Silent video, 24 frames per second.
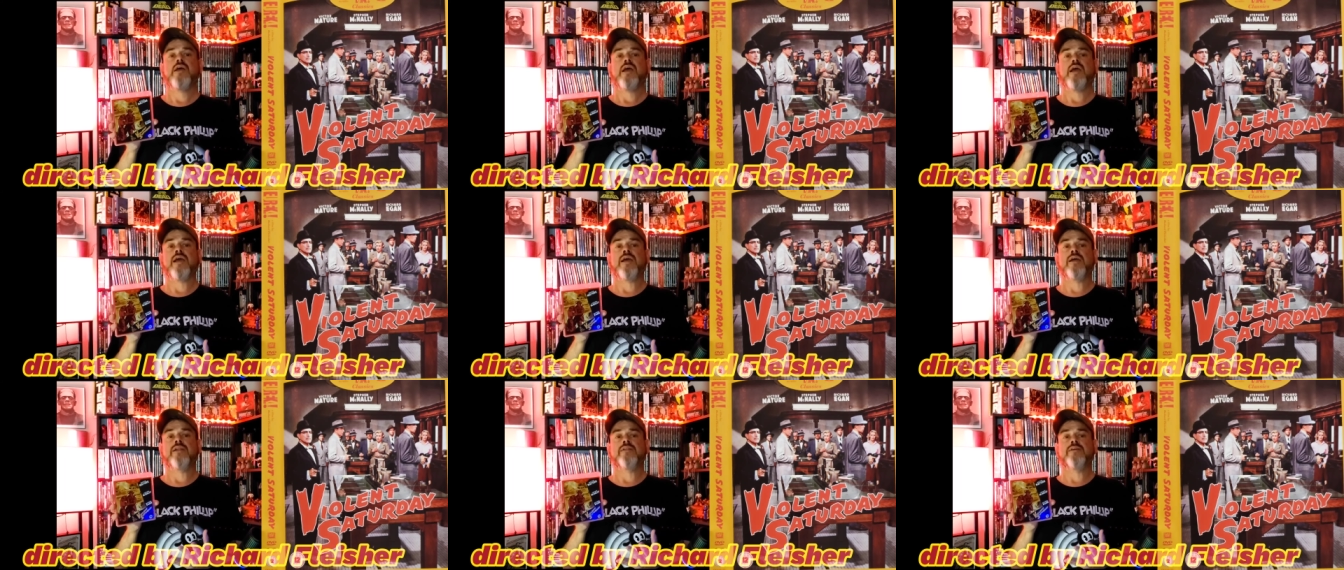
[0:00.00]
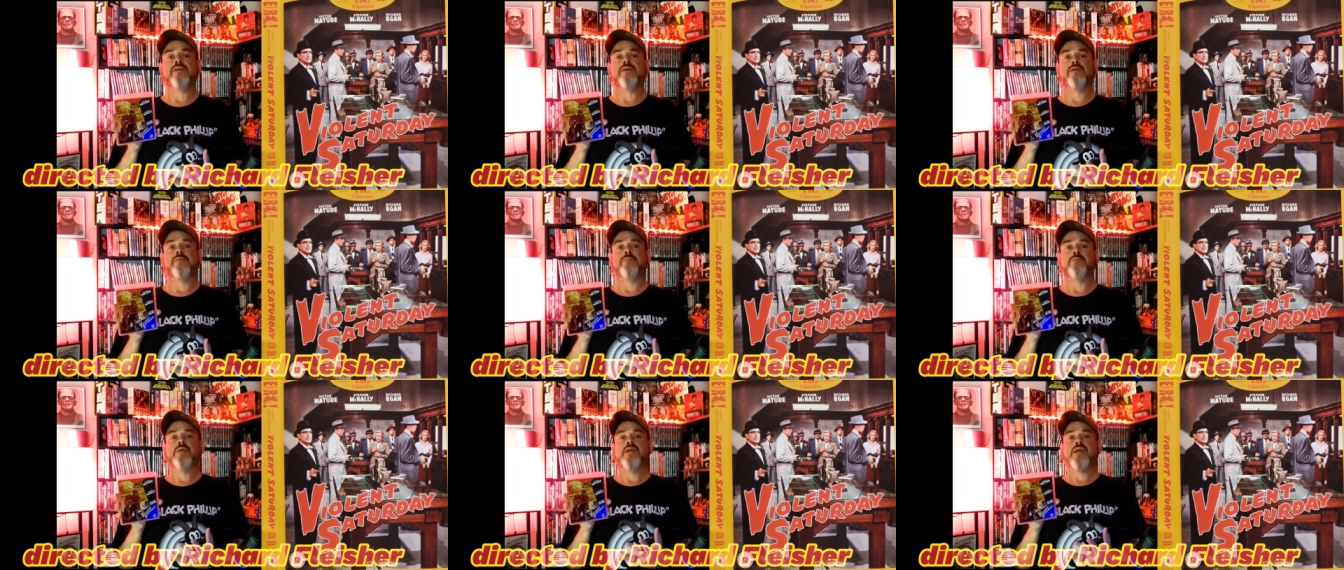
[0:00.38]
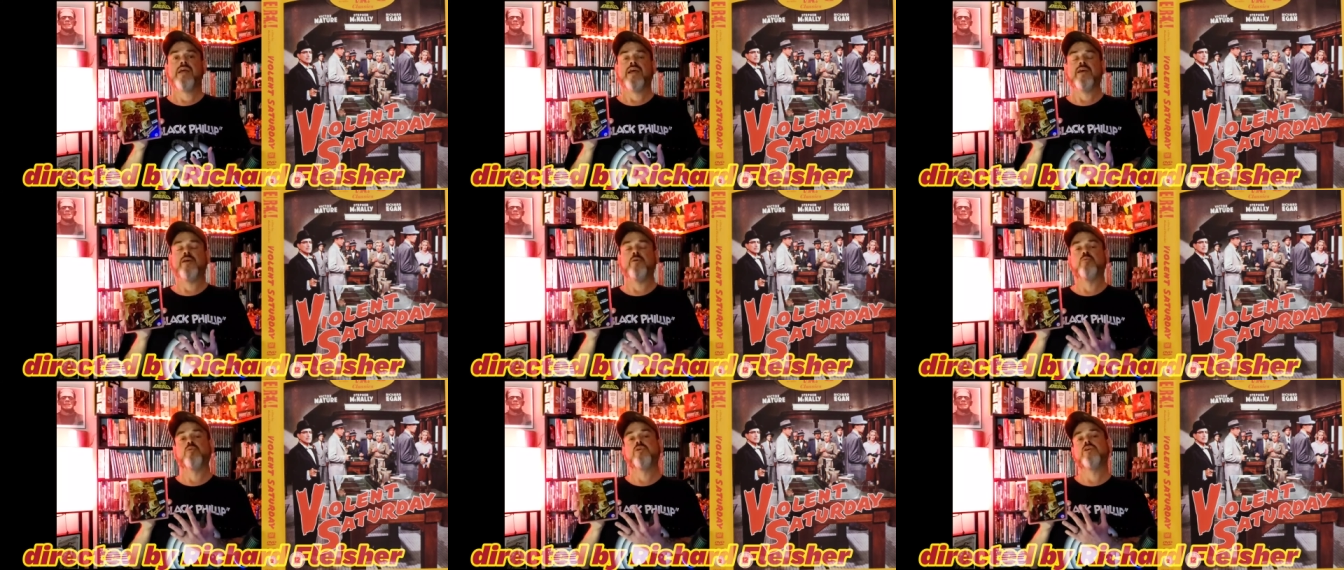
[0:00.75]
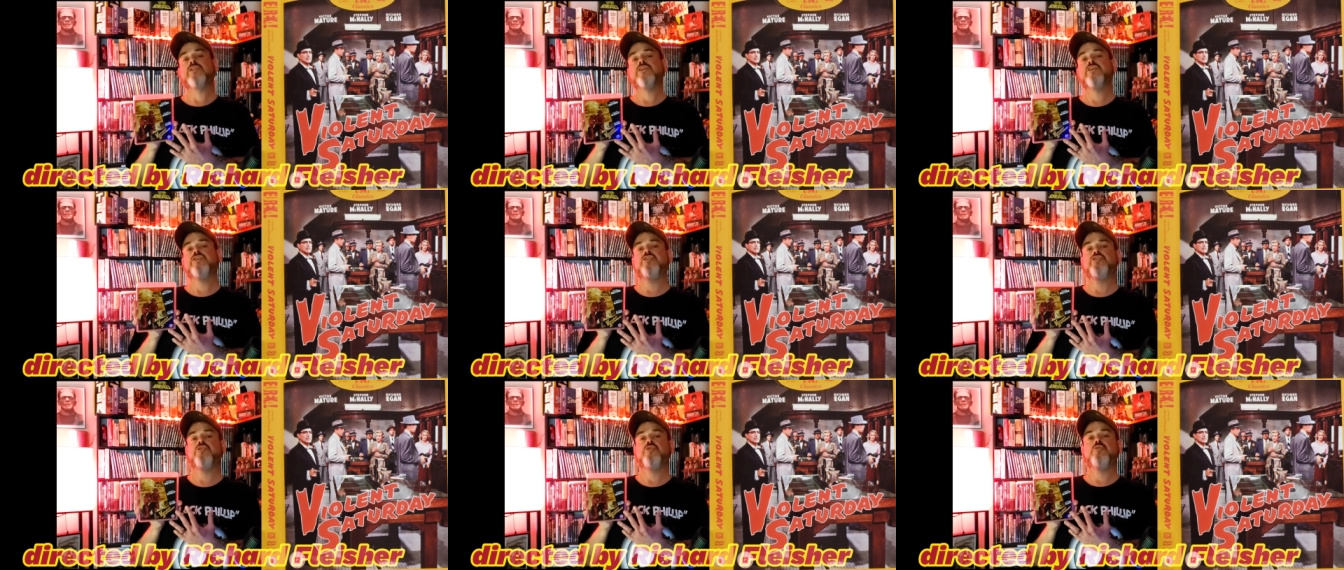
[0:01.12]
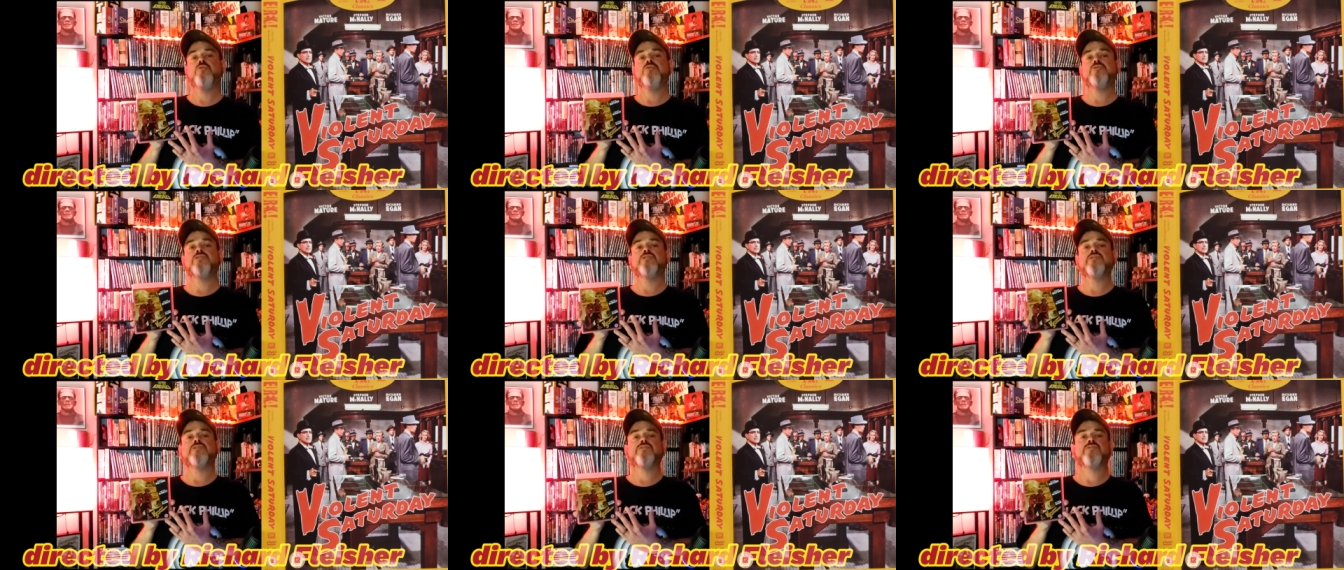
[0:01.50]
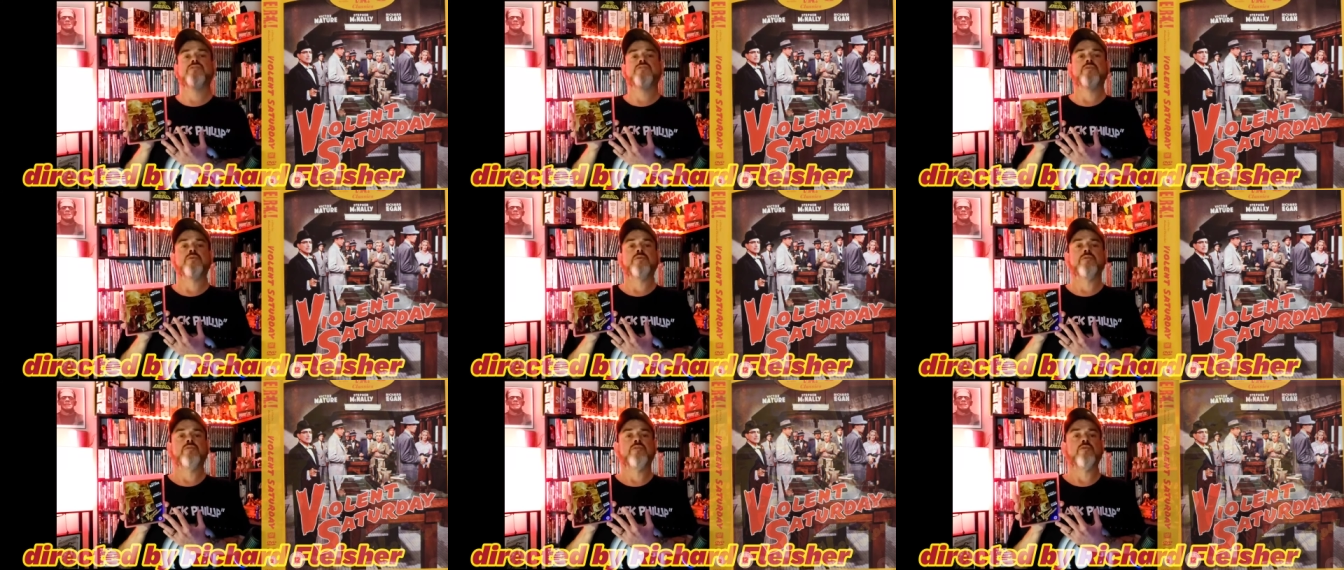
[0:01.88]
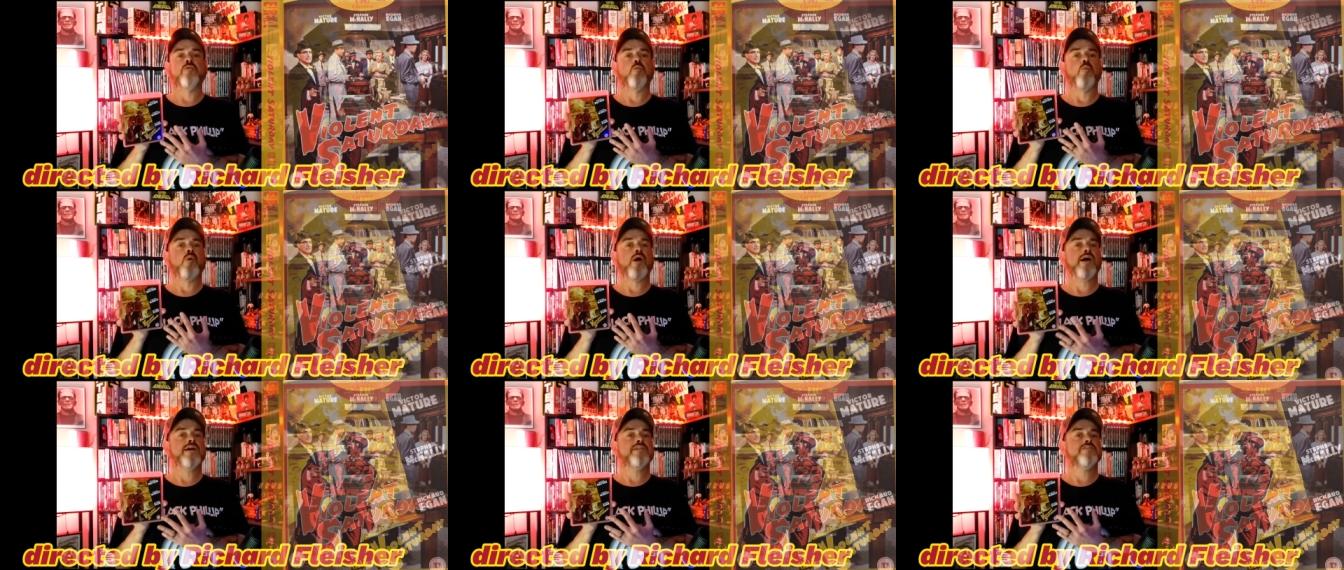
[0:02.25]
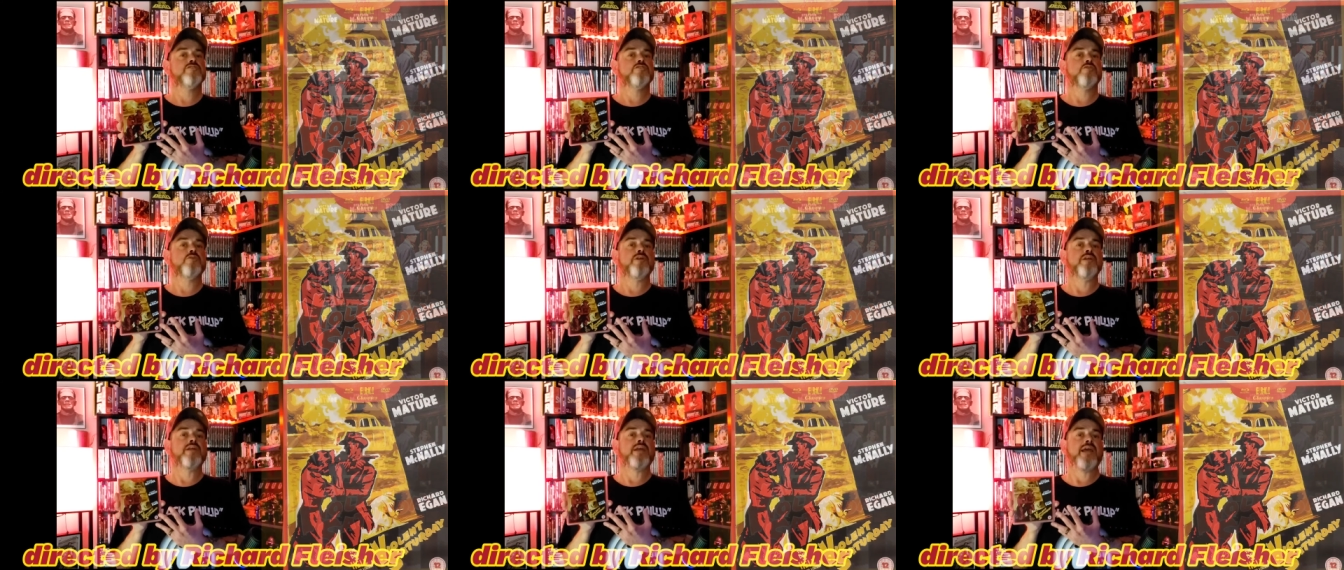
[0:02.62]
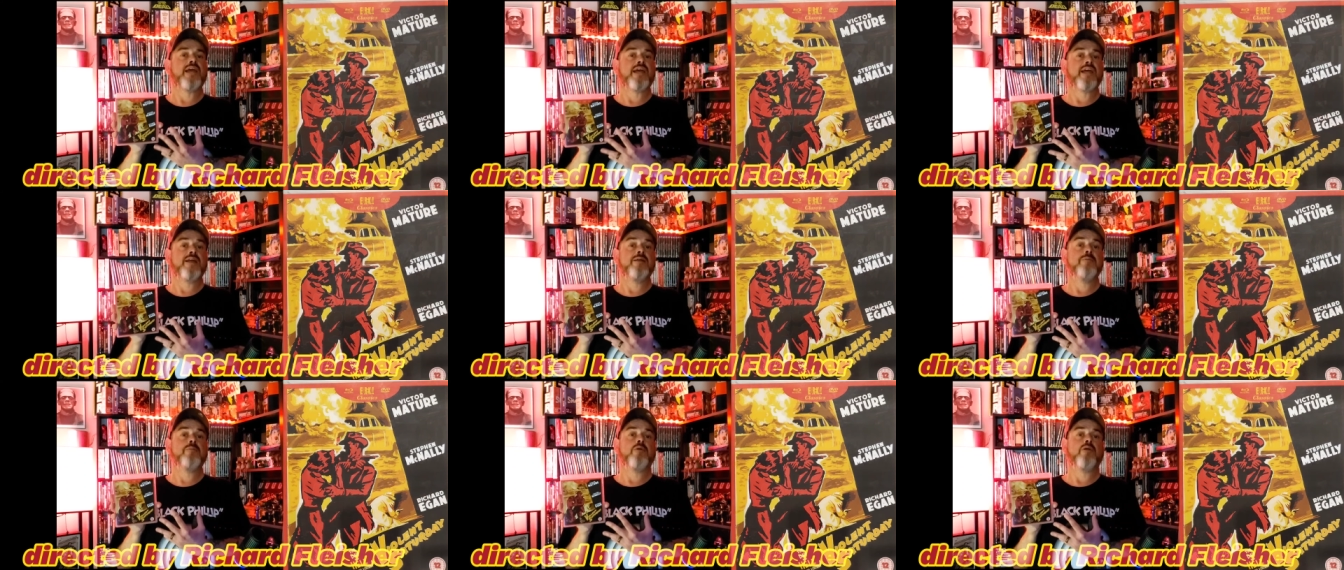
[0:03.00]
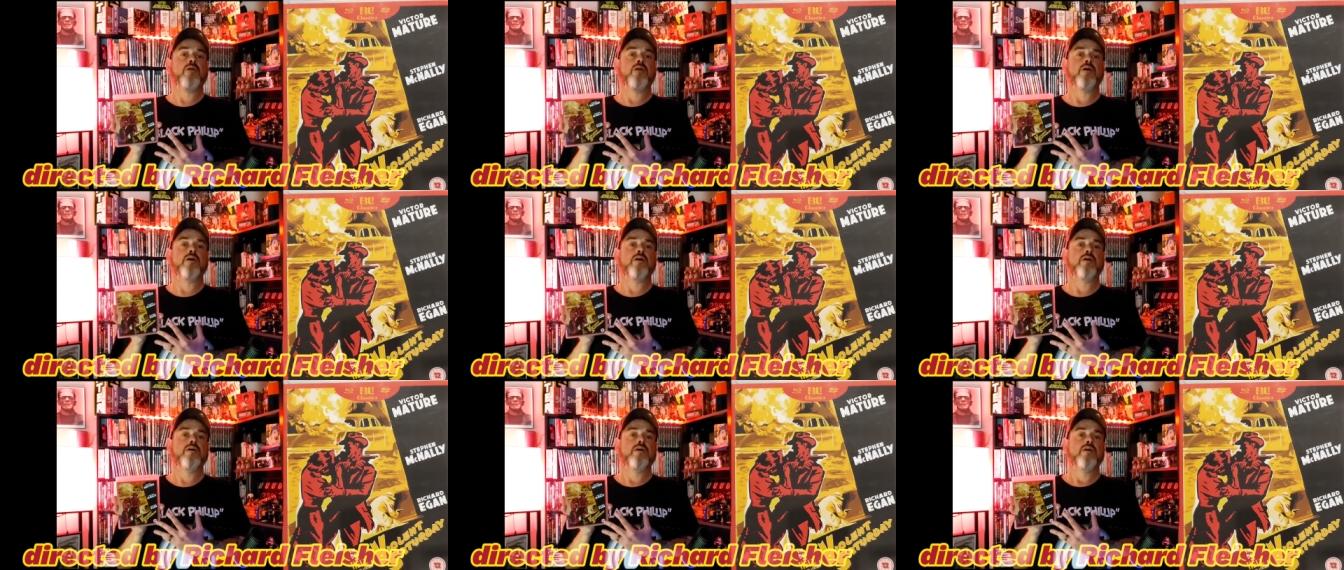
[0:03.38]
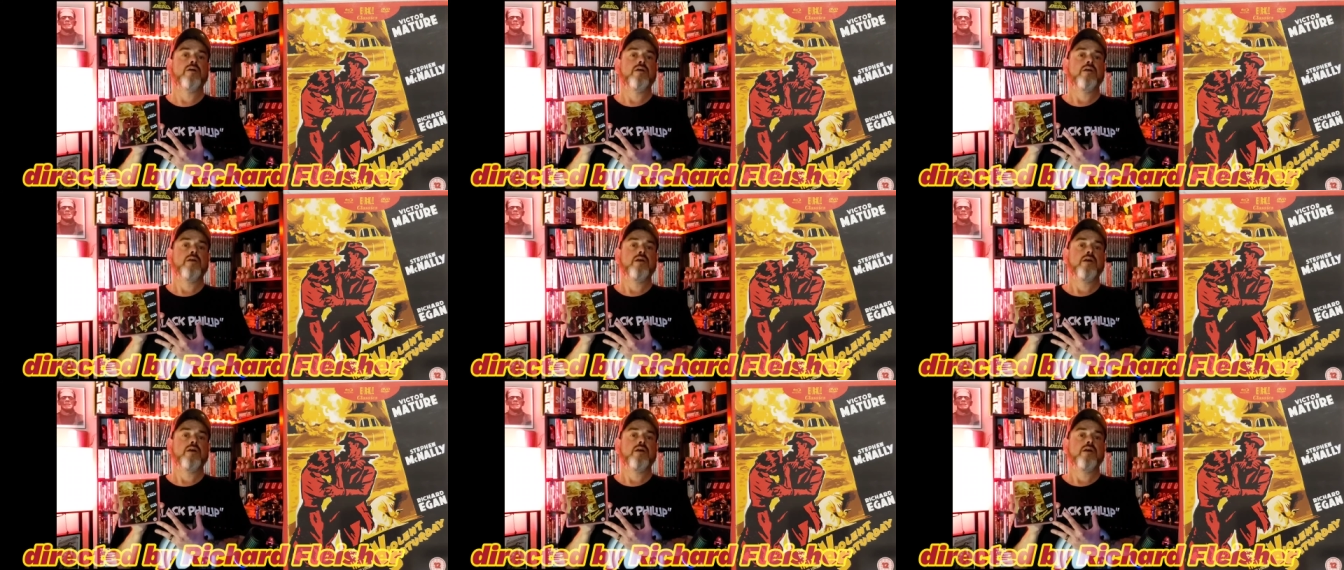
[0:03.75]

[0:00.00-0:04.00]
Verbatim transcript: and uh, he really uses the the widescreen camera.